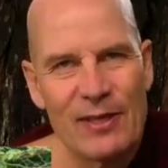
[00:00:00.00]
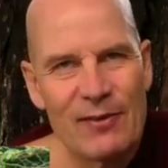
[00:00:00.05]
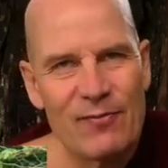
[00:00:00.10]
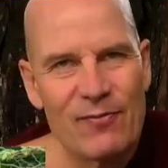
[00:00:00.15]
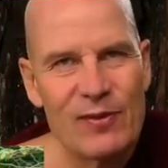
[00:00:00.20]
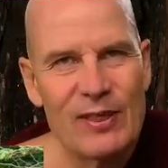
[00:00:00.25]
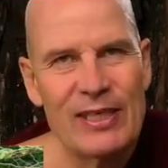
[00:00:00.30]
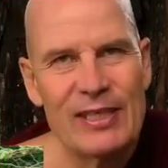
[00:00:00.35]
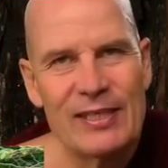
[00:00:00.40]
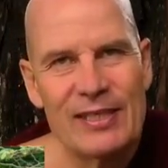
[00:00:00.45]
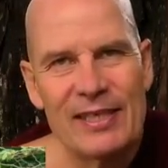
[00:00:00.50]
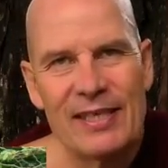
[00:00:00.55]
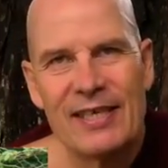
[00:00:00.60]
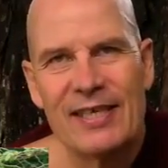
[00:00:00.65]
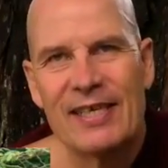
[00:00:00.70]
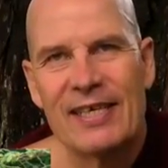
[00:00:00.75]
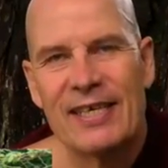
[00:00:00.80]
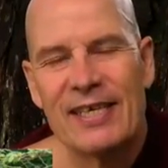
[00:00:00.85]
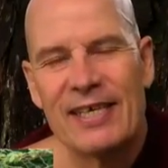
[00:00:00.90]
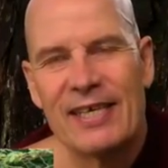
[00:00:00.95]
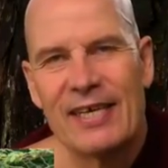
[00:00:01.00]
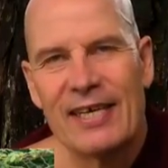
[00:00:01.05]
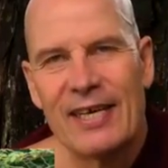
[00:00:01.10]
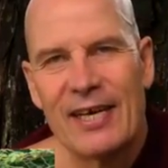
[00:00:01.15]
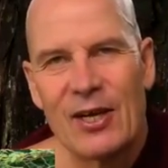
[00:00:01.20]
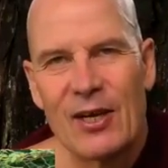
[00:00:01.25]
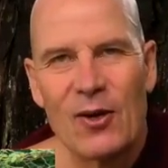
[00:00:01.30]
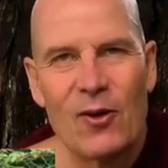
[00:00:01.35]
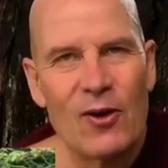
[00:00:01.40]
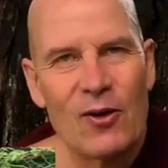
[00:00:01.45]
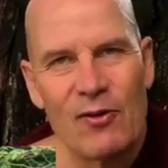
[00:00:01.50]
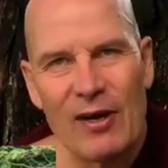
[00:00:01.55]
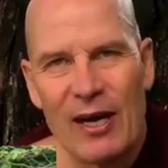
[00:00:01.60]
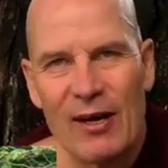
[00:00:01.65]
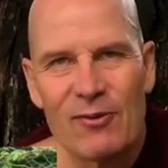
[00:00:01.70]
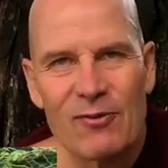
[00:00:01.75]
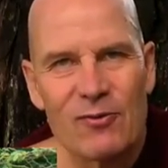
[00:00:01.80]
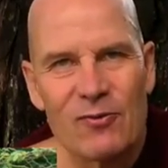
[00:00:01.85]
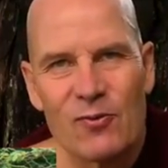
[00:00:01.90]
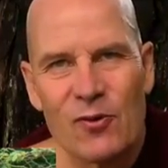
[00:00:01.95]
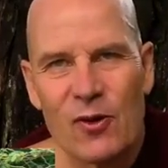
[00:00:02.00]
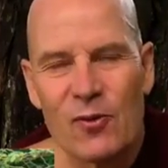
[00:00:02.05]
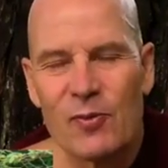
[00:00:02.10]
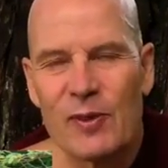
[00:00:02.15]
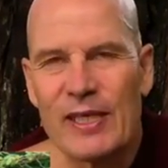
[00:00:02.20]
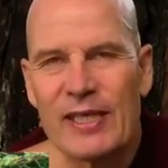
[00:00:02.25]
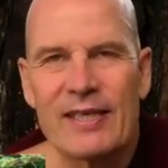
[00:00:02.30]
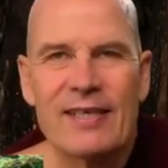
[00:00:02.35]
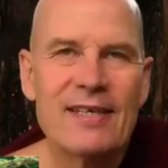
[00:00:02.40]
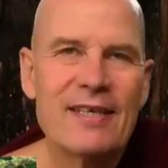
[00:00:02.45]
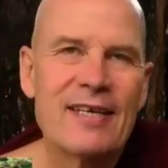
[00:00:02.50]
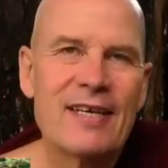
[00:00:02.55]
free go around roaming